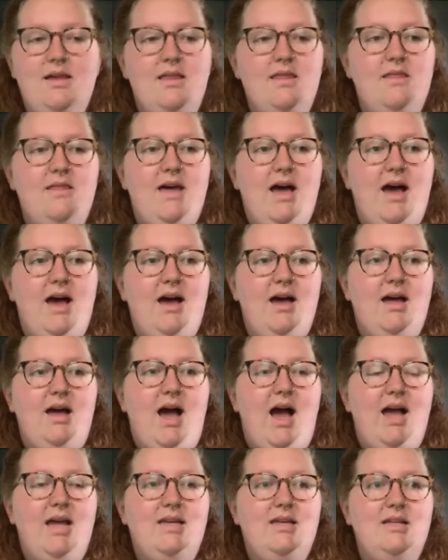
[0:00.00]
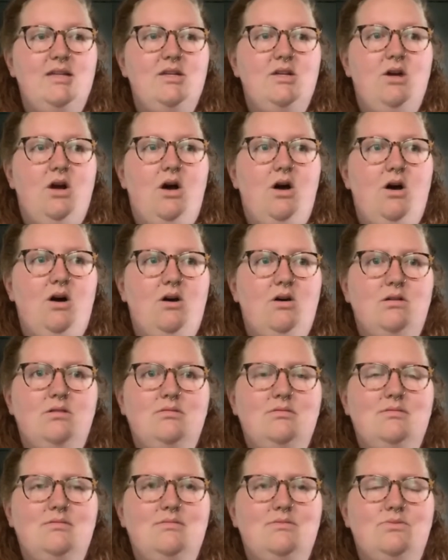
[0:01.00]
that I can
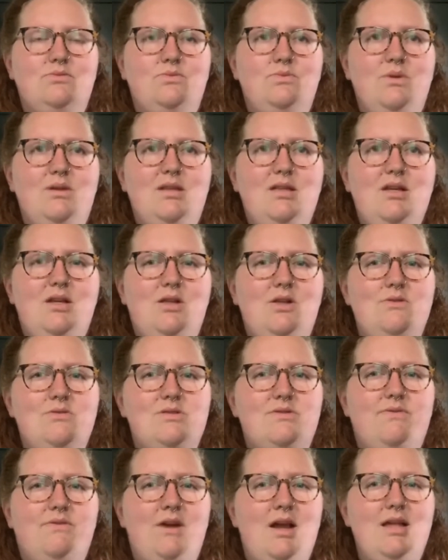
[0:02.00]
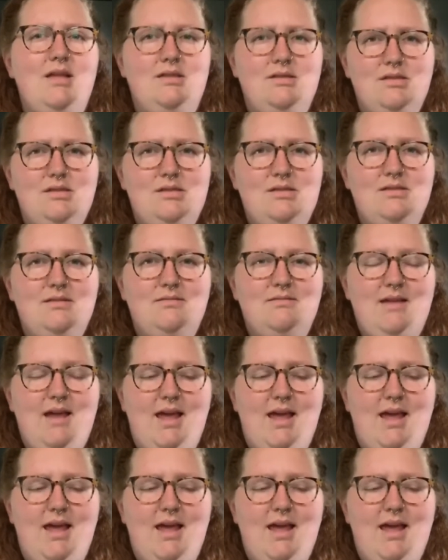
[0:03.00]
call really close friends.